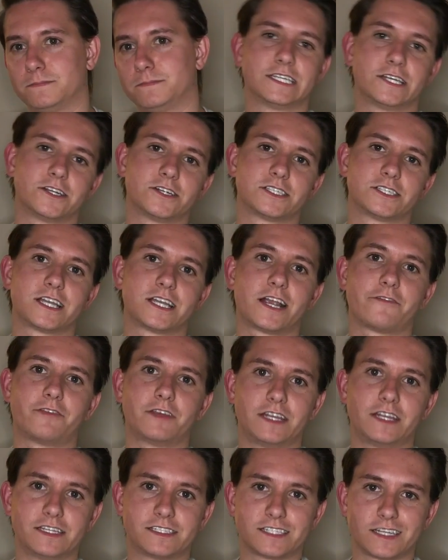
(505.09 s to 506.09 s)
Tinder's there if
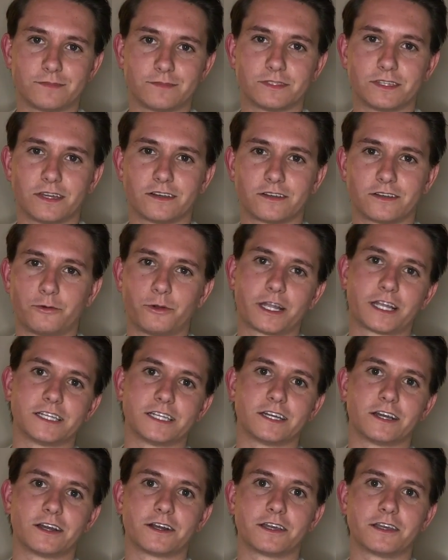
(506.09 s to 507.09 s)
you need something done quick
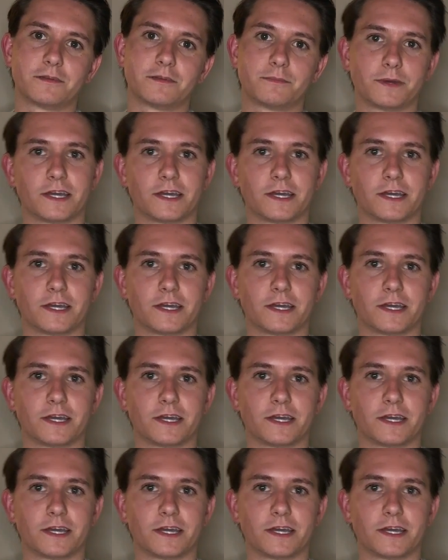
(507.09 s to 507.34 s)
and dirty,